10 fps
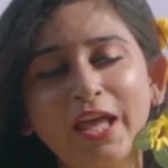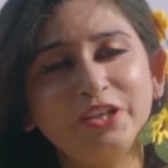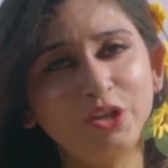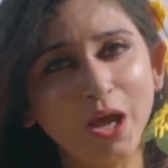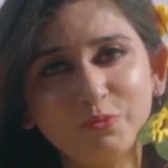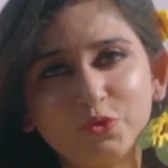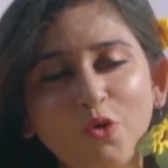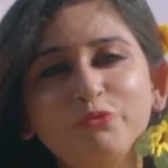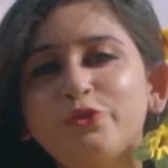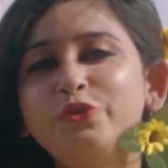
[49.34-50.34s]
in terms
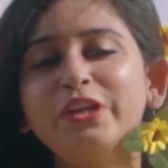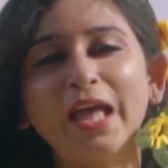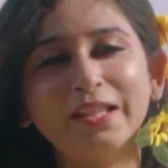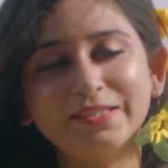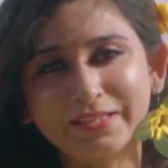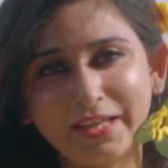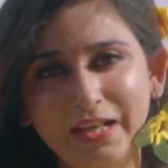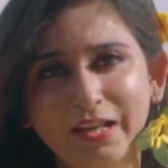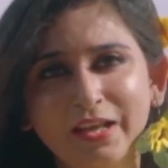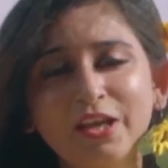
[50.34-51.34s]
of beauty and
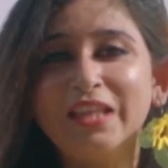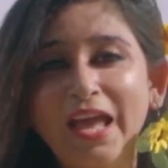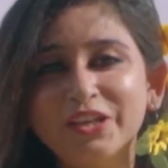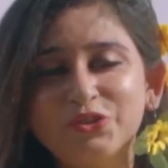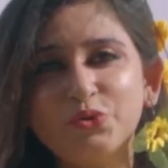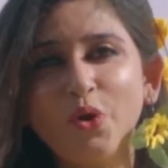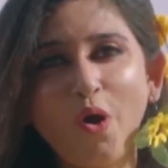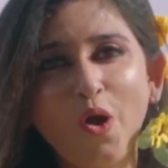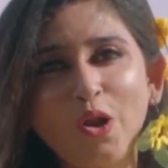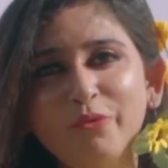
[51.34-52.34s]
skill. Thanks to
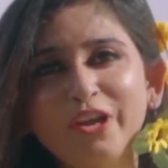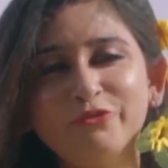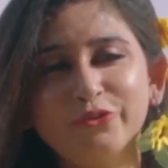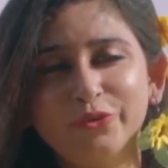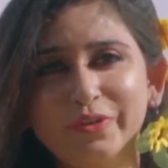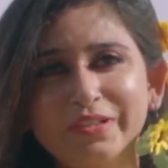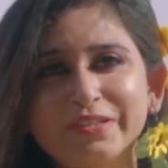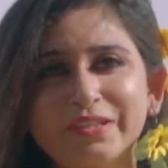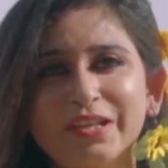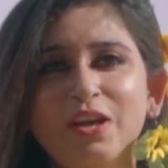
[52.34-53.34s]
all my
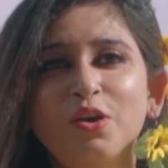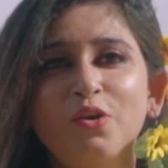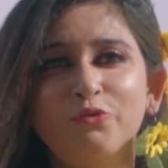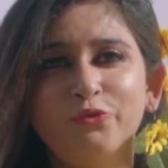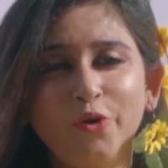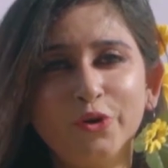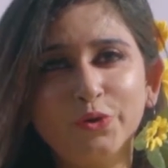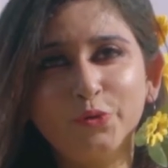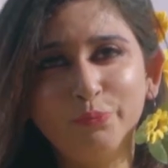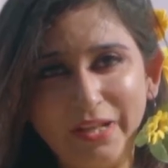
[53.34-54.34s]
viewers, for
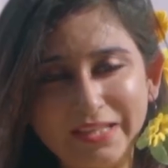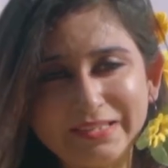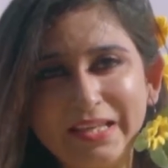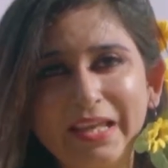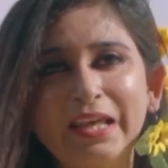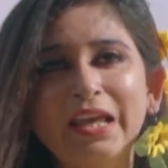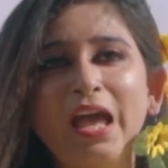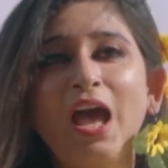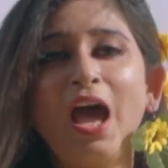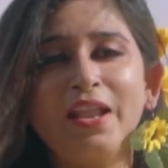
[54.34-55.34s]
your blessing
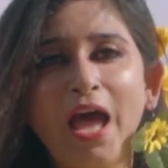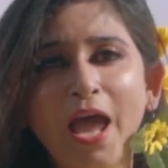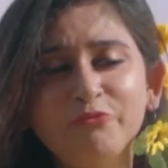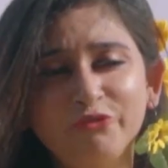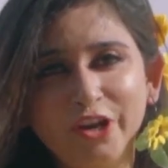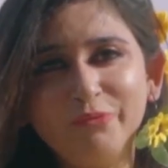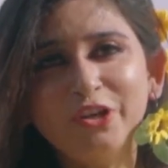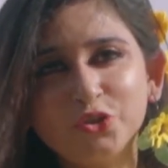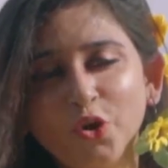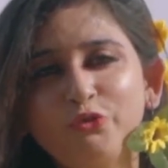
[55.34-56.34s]
and I'm very
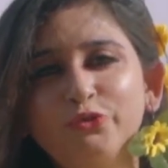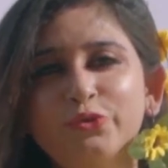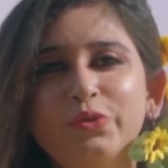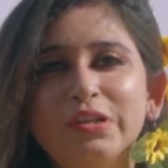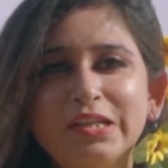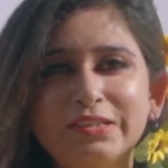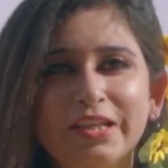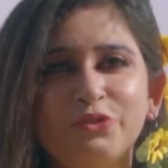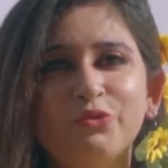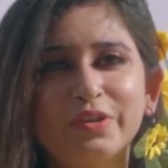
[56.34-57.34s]
much hopeful
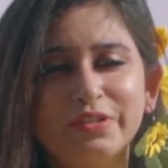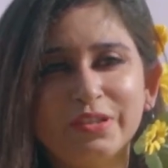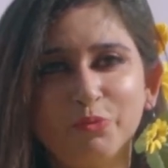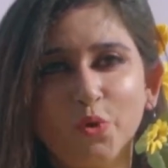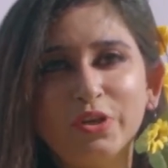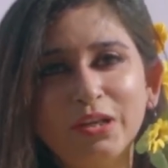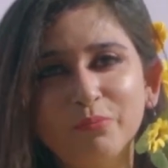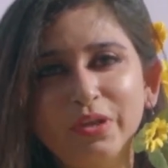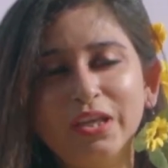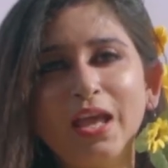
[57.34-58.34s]
that you are
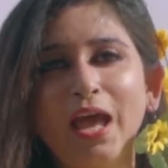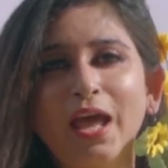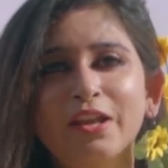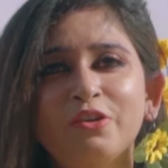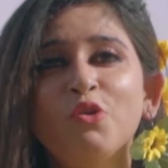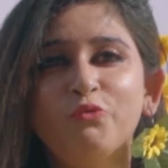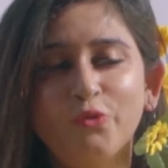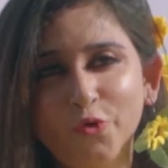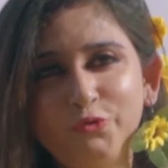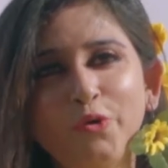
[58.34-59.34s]
supporting me and
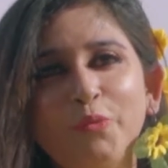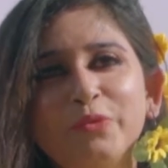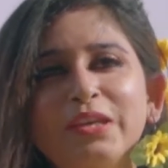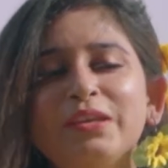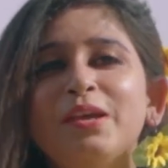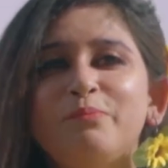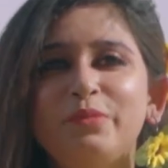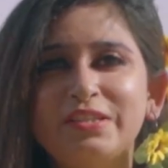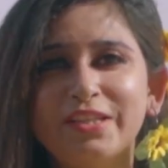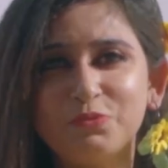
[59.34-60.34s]
vote for me
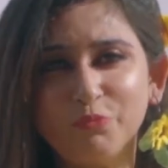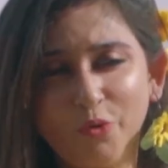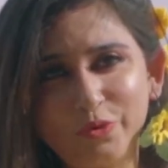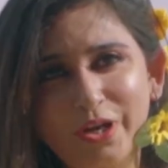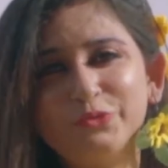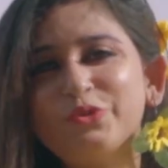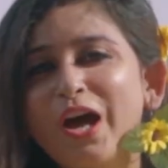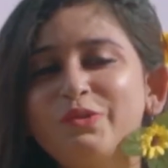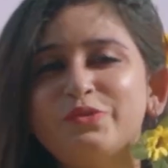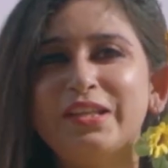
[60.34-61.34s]
Mrs. Popular
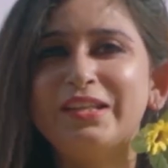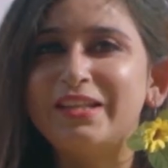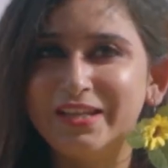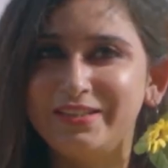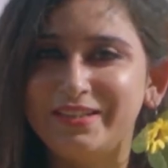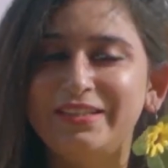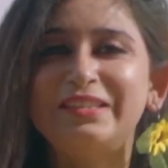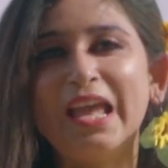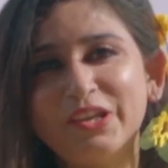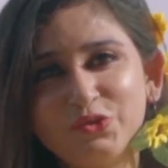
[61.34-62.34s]
2019.
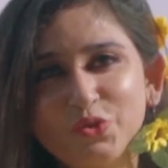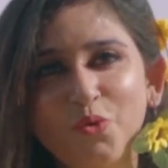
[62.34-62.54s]
Thank you so